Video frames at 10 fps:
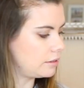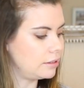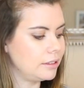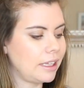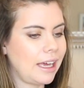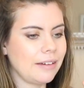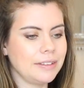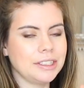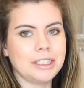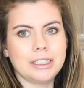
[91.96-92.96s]

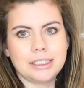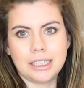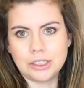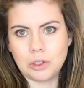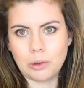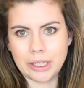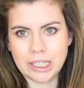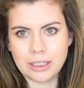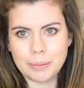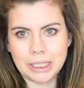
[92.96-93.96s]
lavender essential
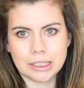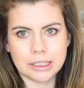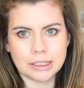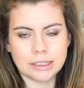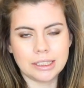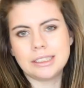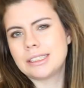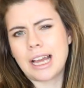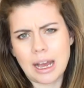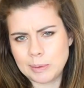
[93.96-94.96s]
oil, because
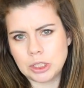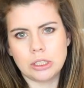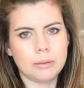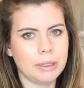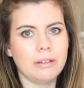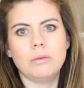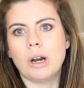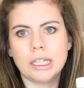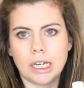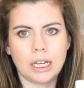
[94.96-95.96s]
it's optional, but
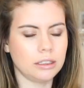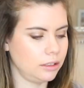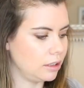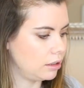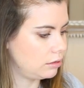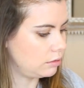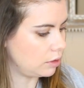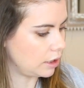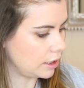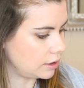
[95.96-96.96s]
why not, you know,
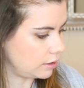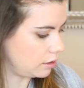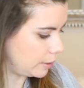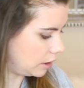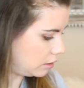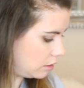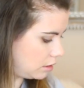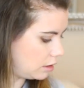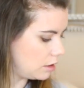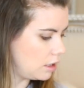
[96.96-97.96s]
relax a little bit.
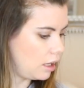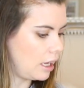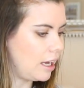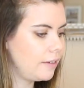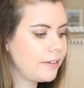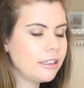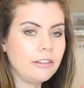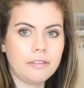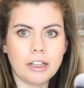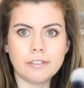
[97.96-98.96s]
I
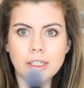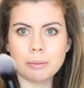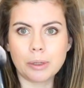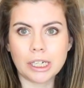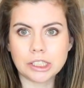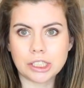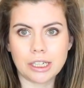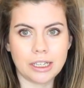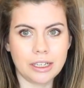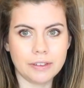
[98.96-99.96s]
found a fluffy brush
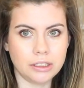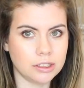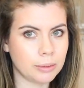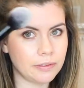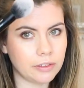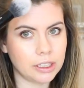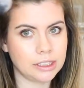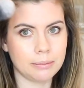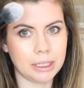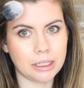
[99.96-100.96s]
that I haven't used before.
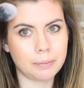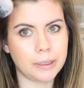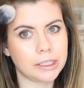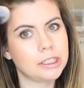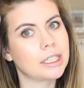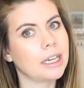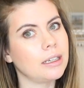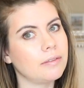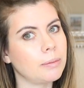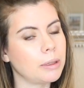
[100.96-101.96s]
It's a makeup brush to
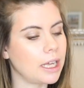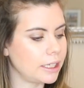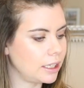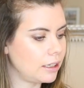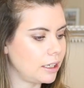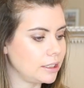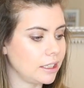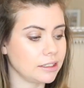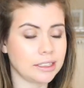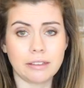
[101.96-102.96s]
kind of apply it. I
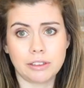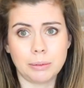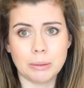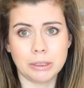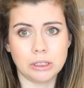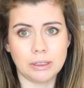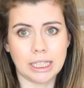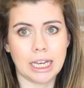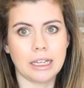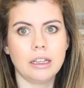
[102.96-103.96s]
saw several people doing
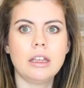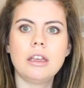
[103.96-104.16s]
that.